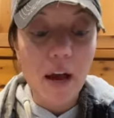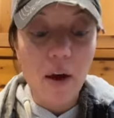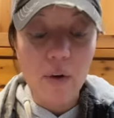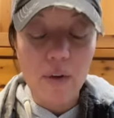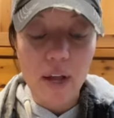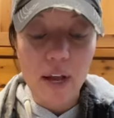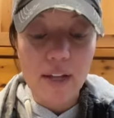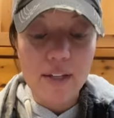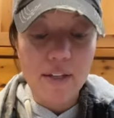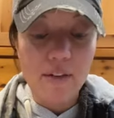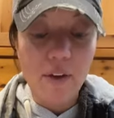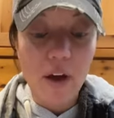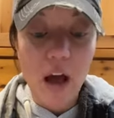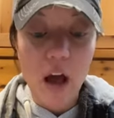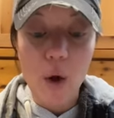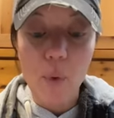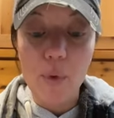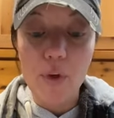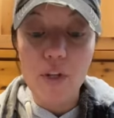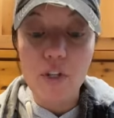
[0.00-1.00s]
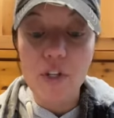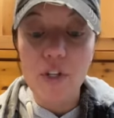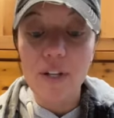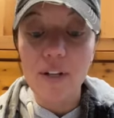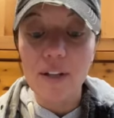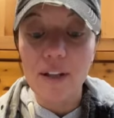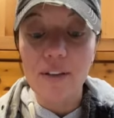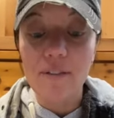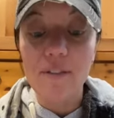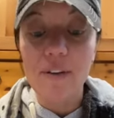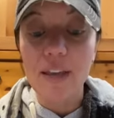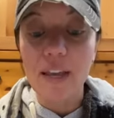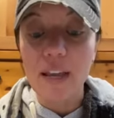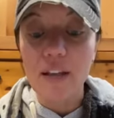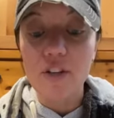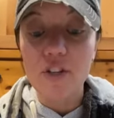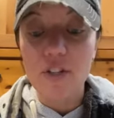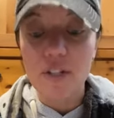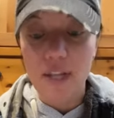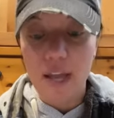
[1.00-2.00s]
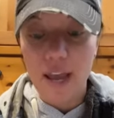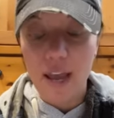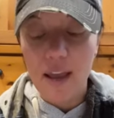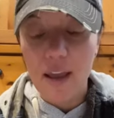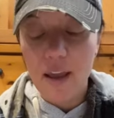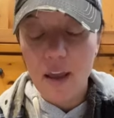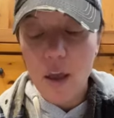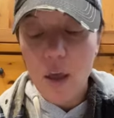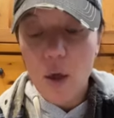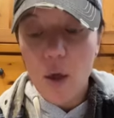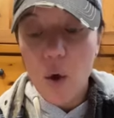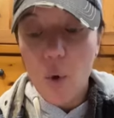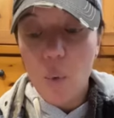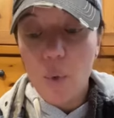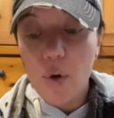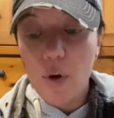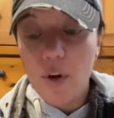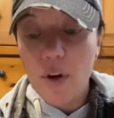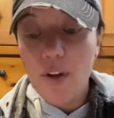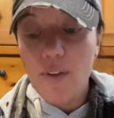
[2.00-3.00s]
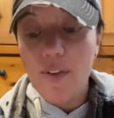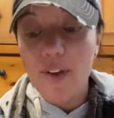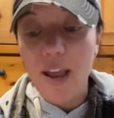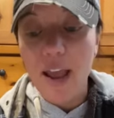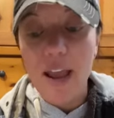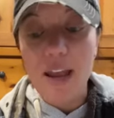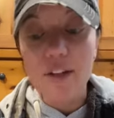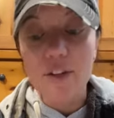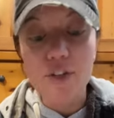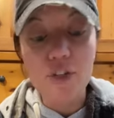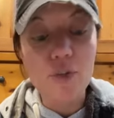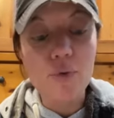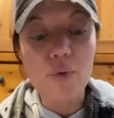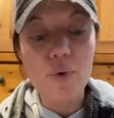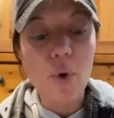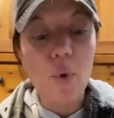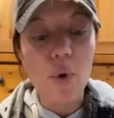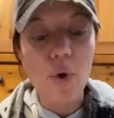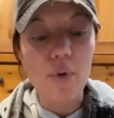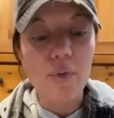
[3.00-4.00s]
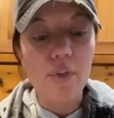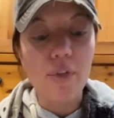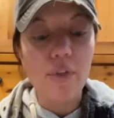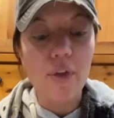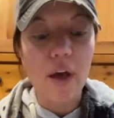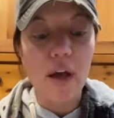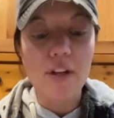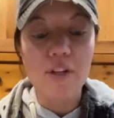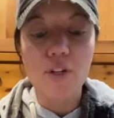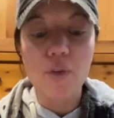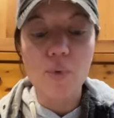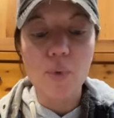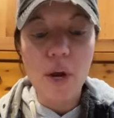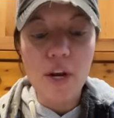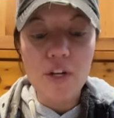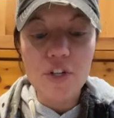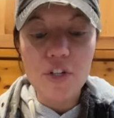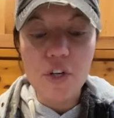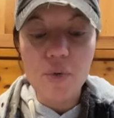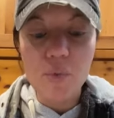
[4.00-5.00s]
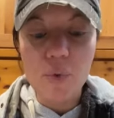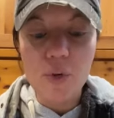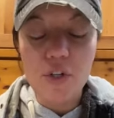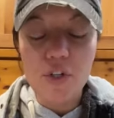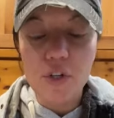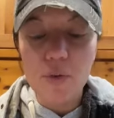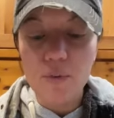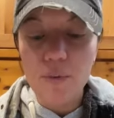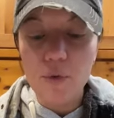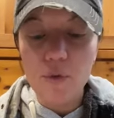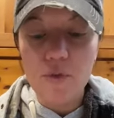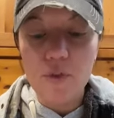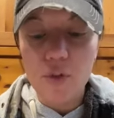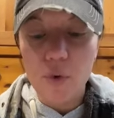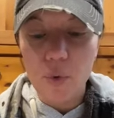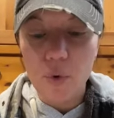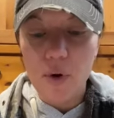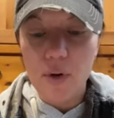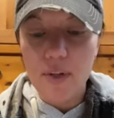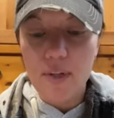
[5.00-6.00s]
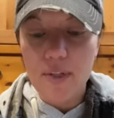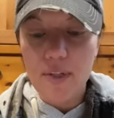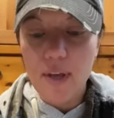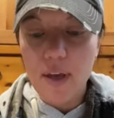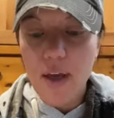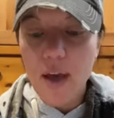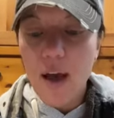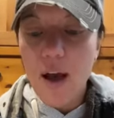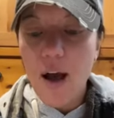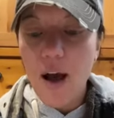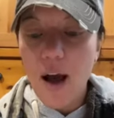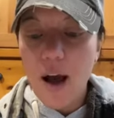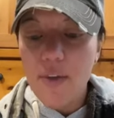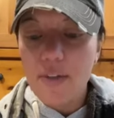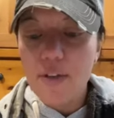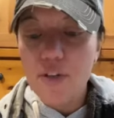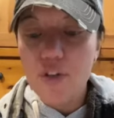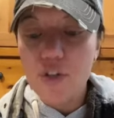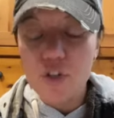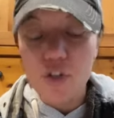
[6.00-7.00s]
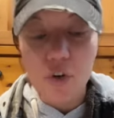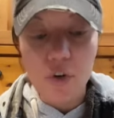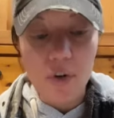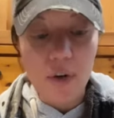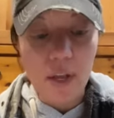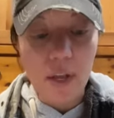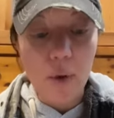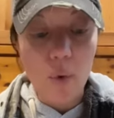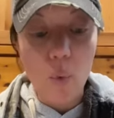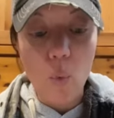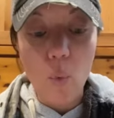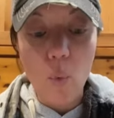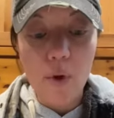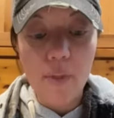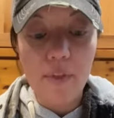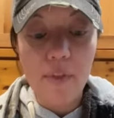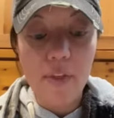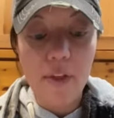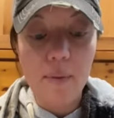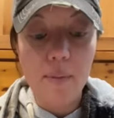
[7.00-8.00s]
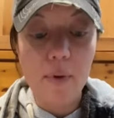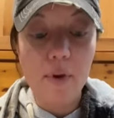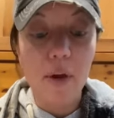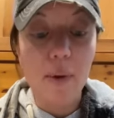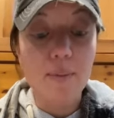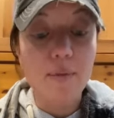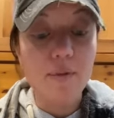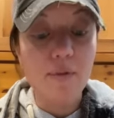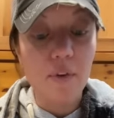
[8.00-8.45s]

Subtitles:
outlines of how we should live each day. We are given a due north, a direction we should move towards. On this journey, one thing becomes